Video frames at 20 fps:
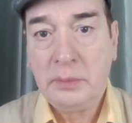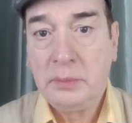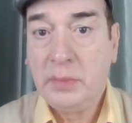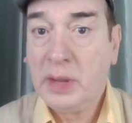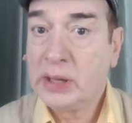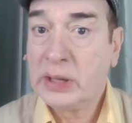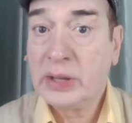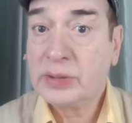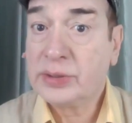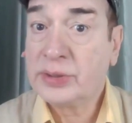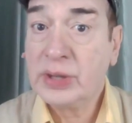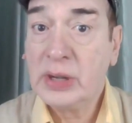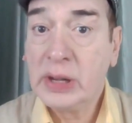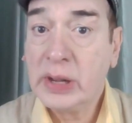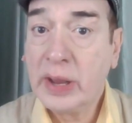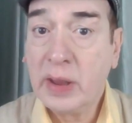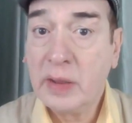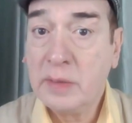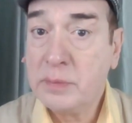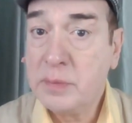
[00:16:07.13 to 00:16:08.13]
Men are
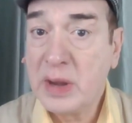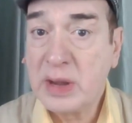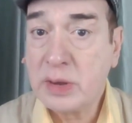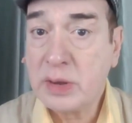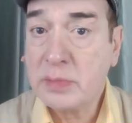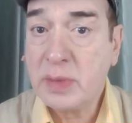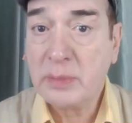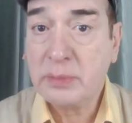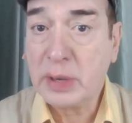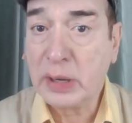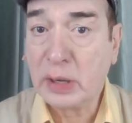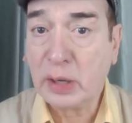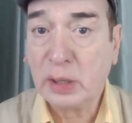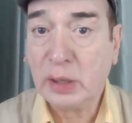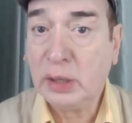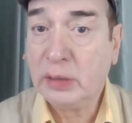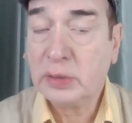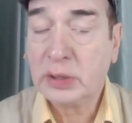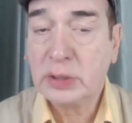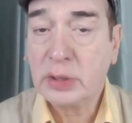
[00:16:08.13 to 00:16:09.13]
still cavemen, remember.
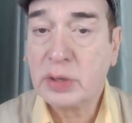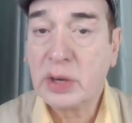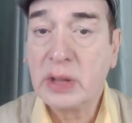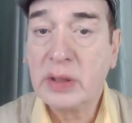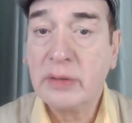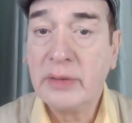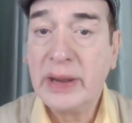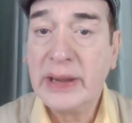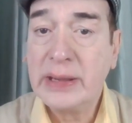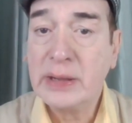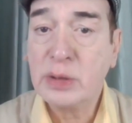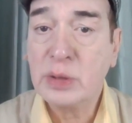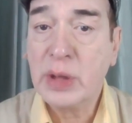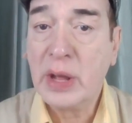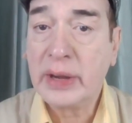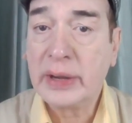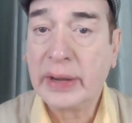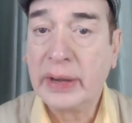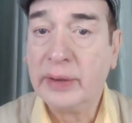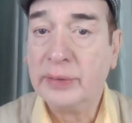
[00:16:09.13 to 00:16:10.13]
They want to run away into
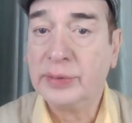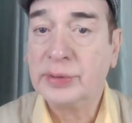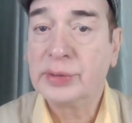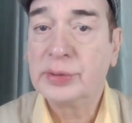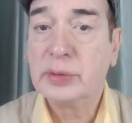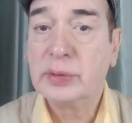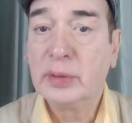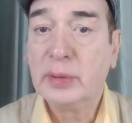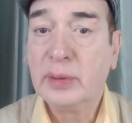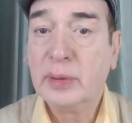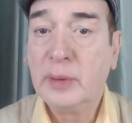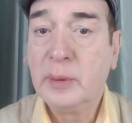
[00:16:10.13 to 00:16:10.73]
their caves.